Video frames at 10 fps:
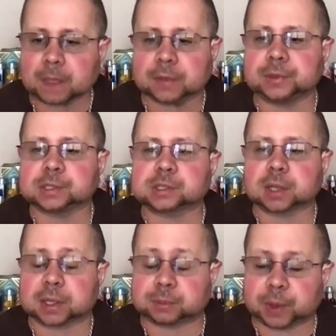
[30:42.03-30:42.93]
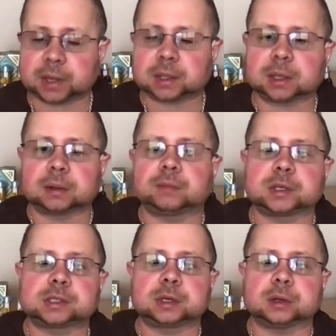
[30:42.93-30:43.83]
by the end of
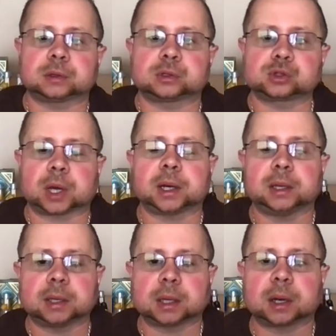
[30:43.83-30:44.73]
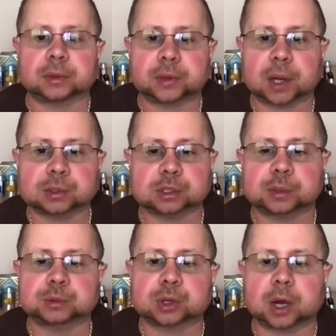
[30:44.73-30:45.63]
this year to try to get 1,000
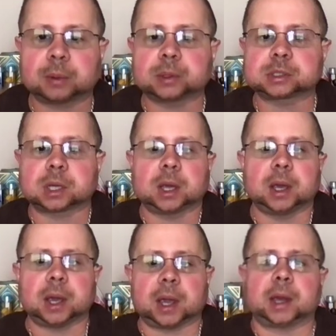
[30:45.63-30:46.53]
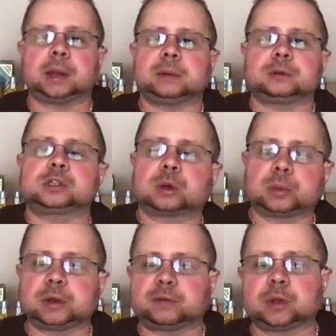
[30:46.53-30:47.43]
subscribers and so
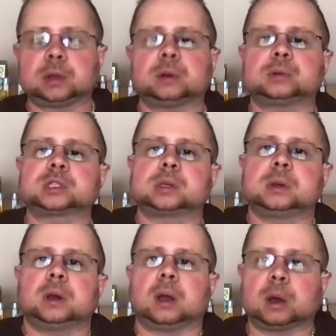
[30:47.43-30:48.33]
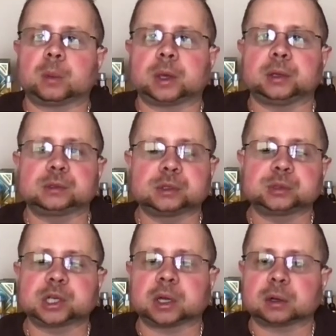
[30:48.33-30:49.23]
many videos on my YouTube
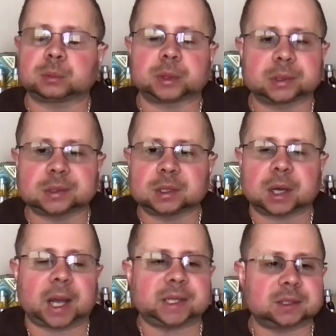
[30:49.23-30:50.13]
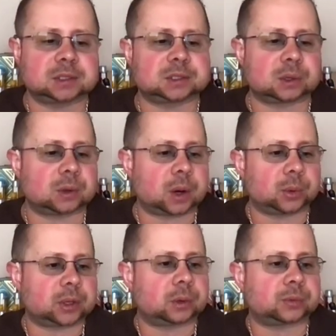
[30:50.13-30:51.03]
channel. But you know, I
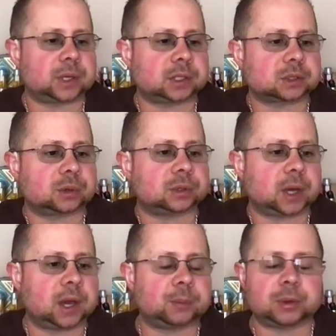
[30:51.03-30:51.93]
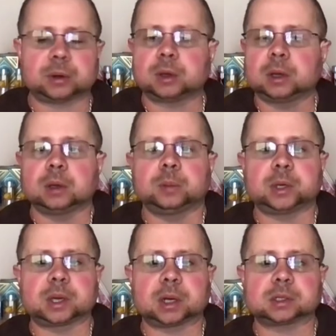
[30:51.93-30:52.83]
really don't think it's going to happen
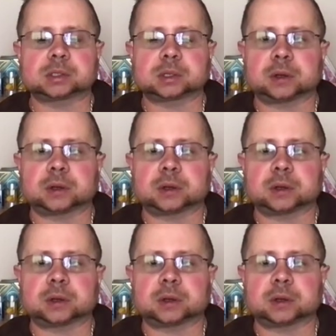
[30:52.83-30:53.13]
because